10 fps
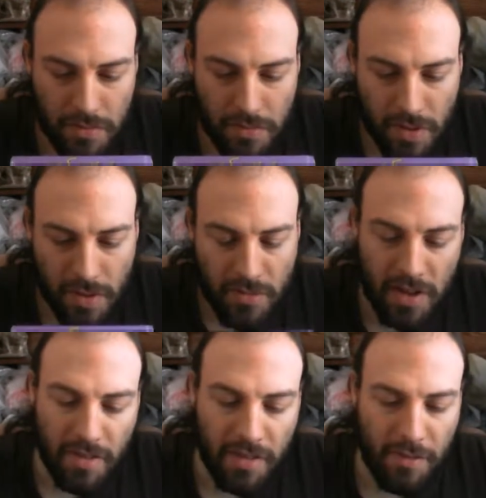
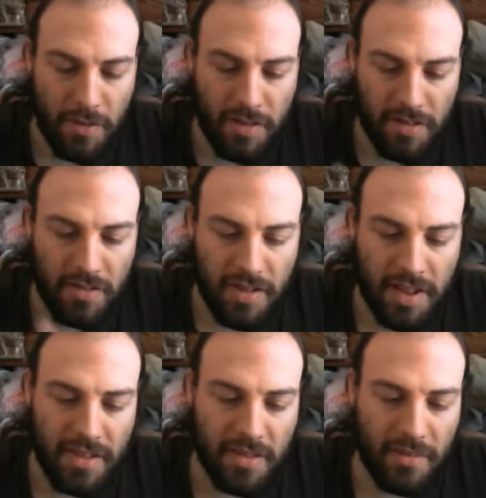Treehouse of Horror 2.
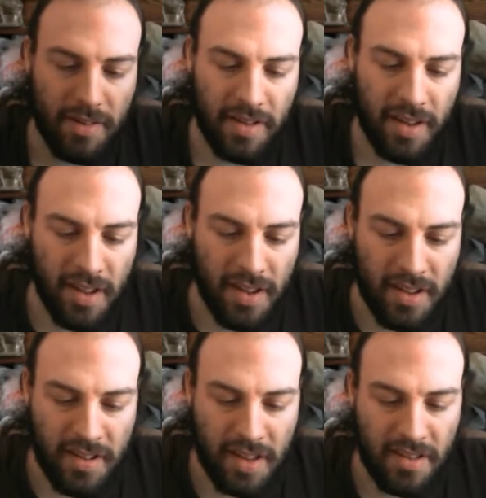That's the one
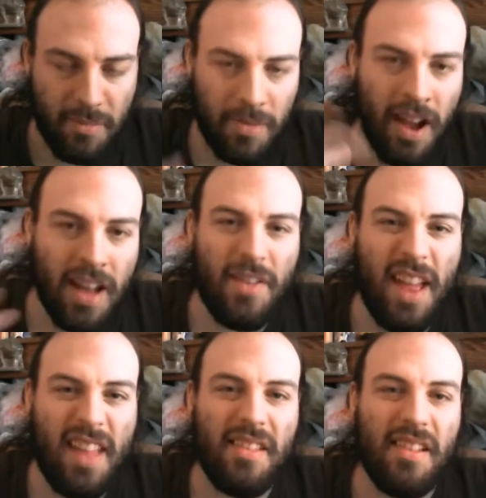that kind of
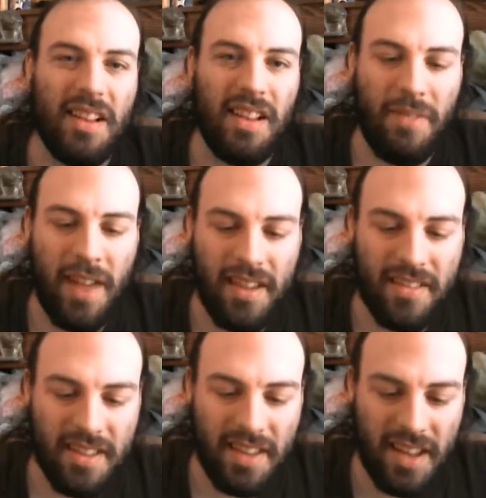ends on a
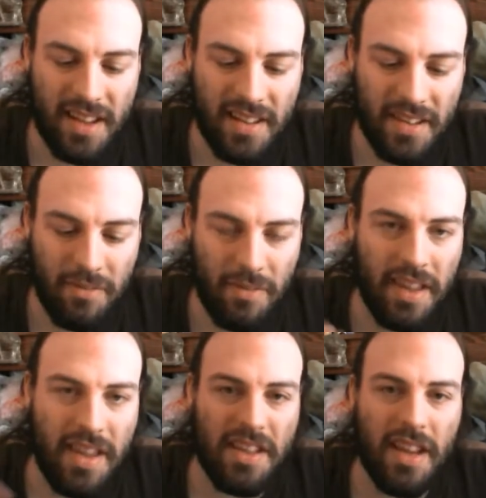cliffhanger at the end, where
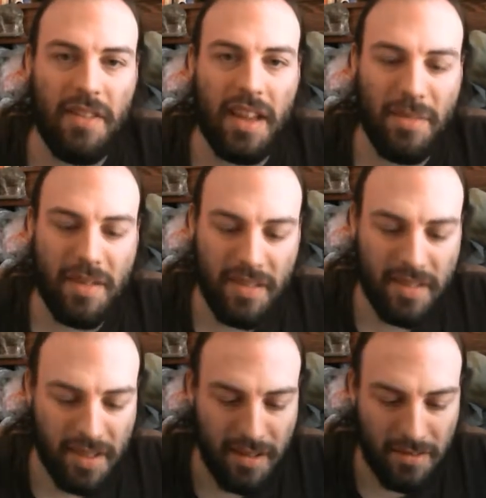they each have nightmares and
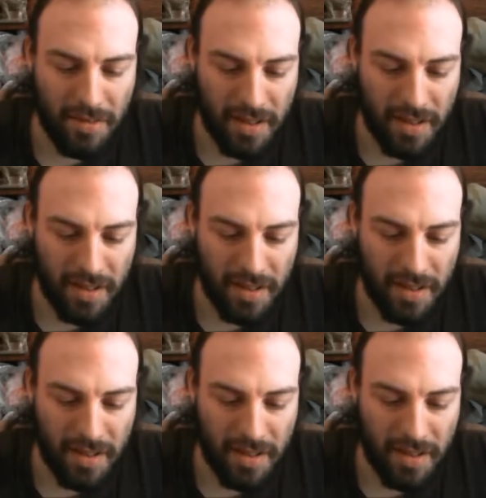stuff.